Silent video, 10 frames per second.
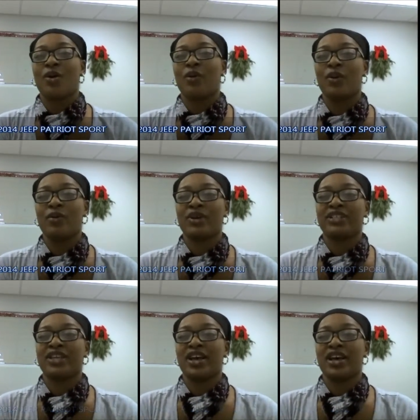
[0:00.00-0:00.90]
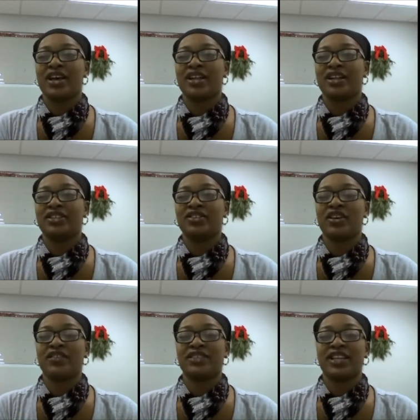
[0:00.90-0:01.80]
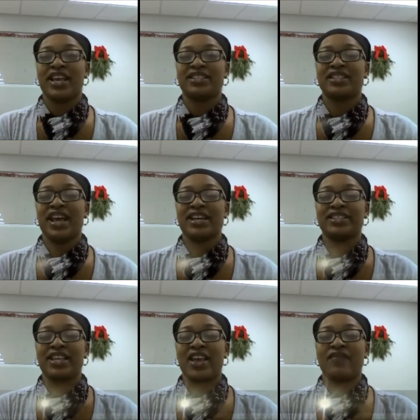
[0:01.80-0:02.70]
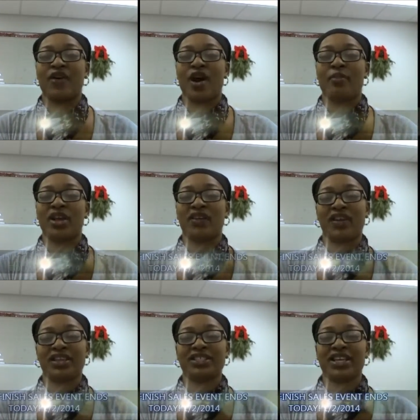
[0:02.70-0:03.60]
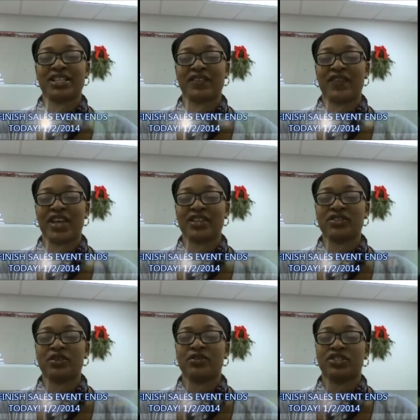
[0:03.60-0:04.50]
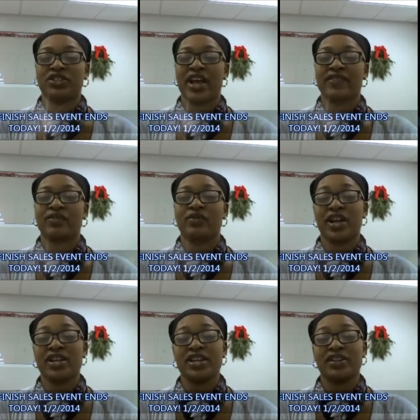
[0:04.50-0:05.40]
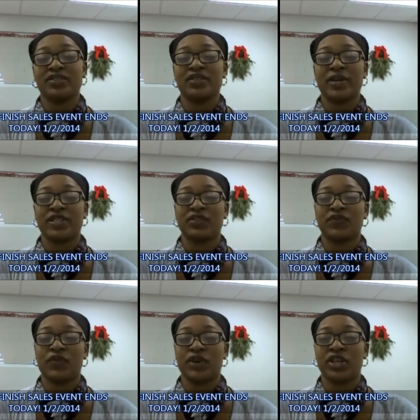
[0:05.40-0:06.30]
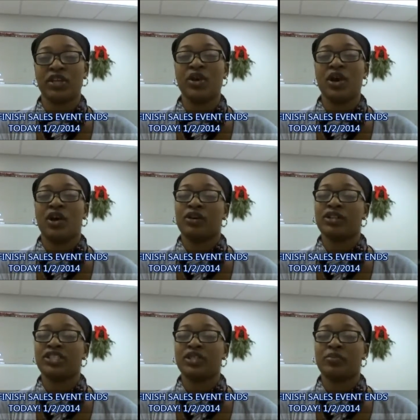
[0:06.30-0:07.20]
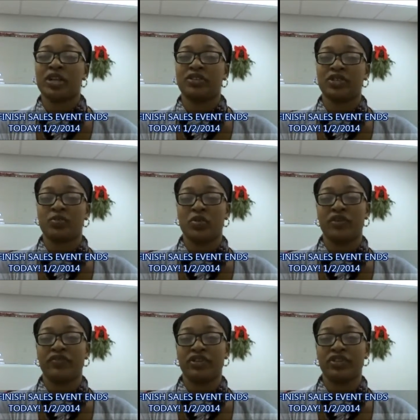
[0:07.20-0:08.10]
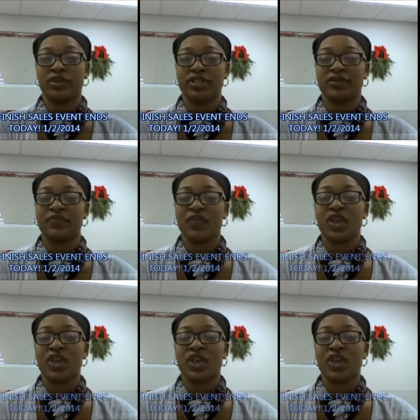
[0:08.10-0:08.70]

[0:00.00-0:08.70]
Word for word: We want to let you know that today is the last day for our Big Finish Tells event, so I'm sure to have some great deals and specials for you on a Jeep Patriot Sport of your choice.